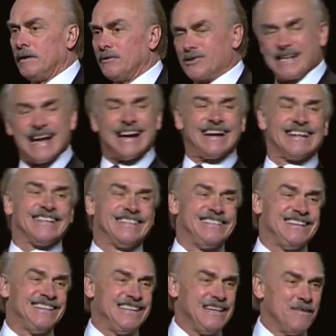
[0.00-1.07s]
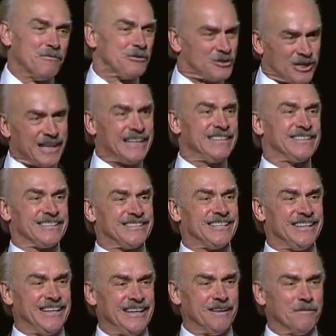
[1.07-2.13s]
It's kind of the team. It was like the
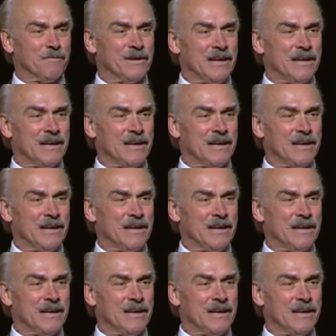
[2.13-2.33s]
team.